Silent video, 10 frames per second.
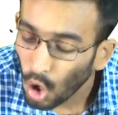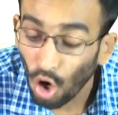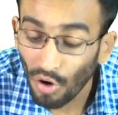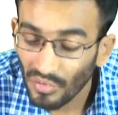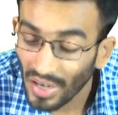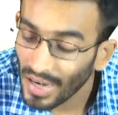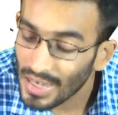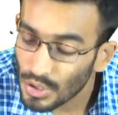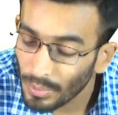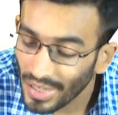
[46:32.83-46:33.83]
of
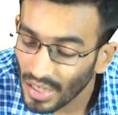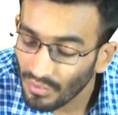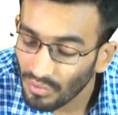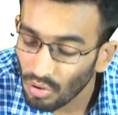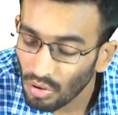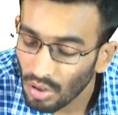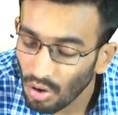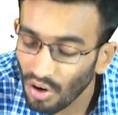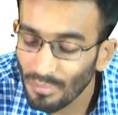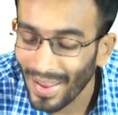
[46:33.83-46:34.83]
AS24
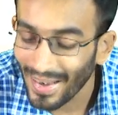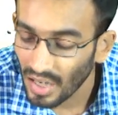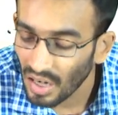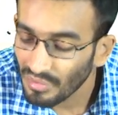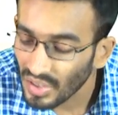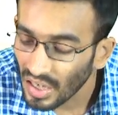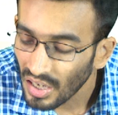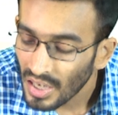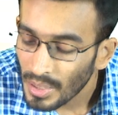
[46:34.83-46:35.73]
or paragraph 3,